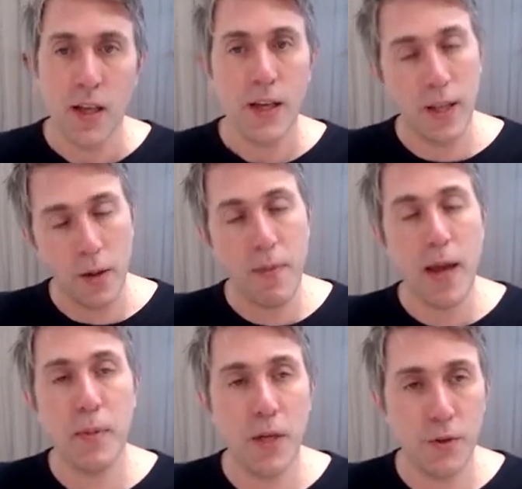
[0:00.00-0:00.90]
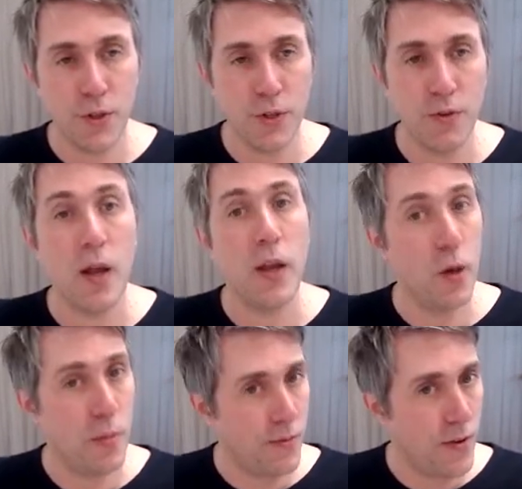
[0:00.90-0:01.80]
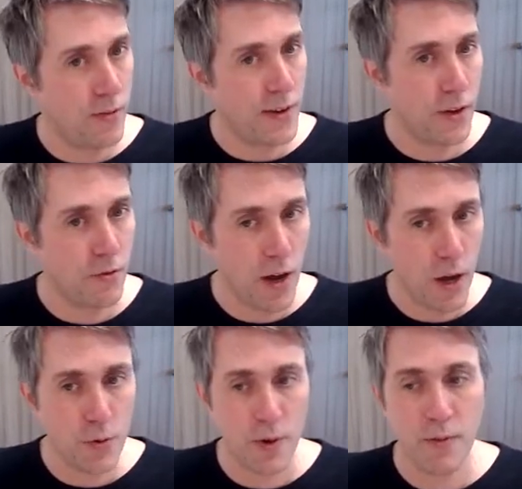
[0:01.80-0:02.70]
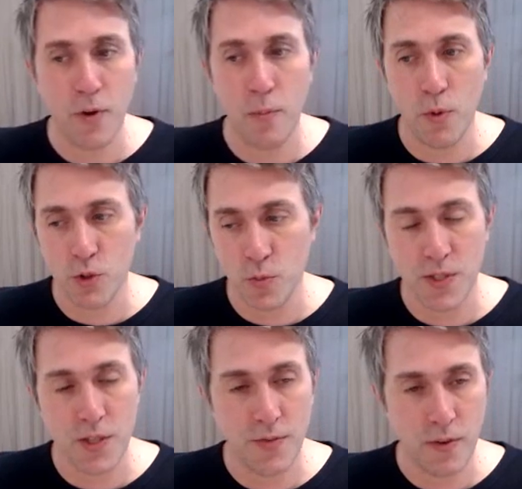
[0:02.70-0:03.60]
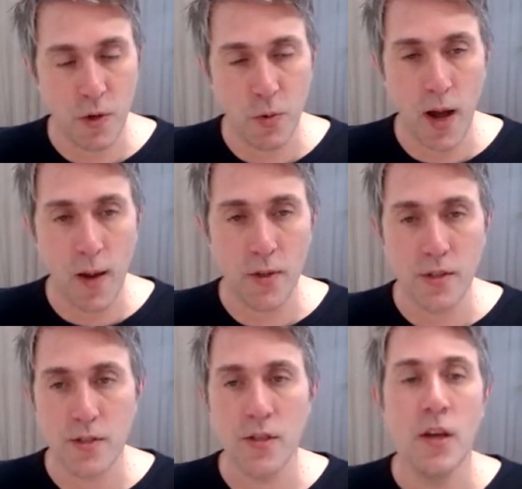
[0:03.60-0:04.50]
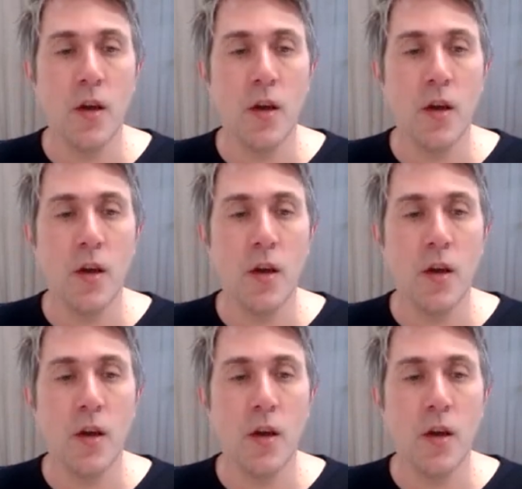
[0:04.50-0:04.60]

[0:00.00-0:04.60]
Maybe you do a little bit further down the road when you've got more specific requirements.